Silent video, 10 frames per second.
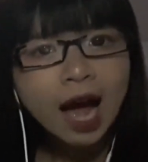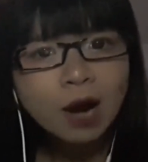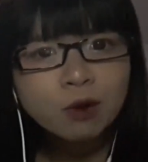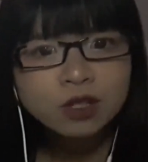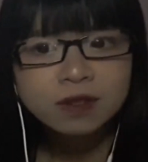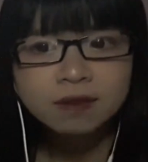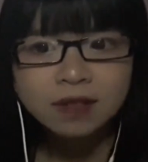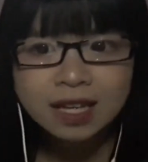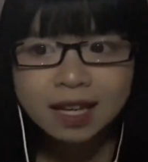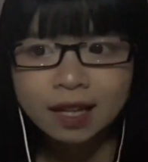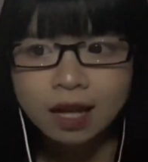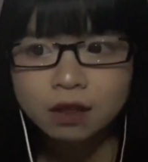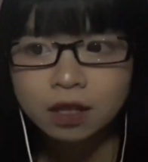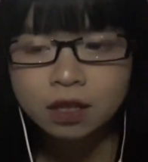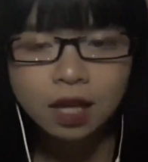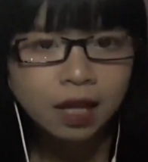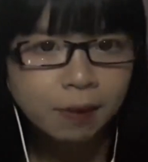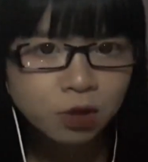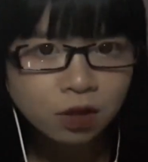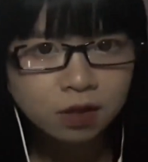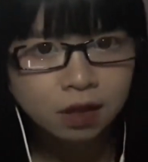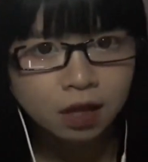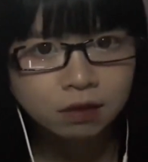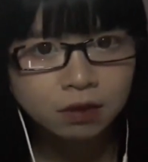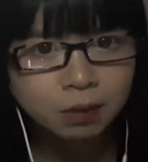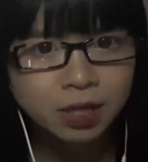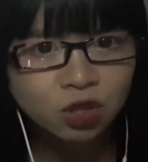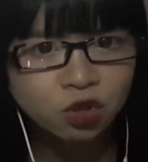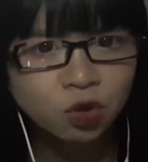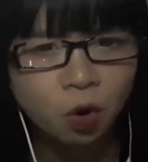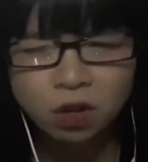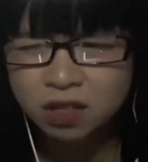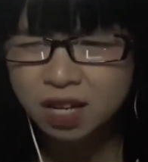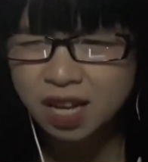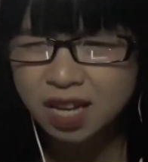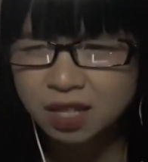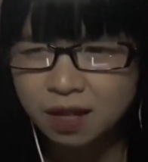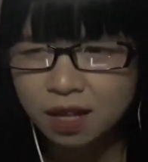I was thinking that episode is like a bit short, I guess.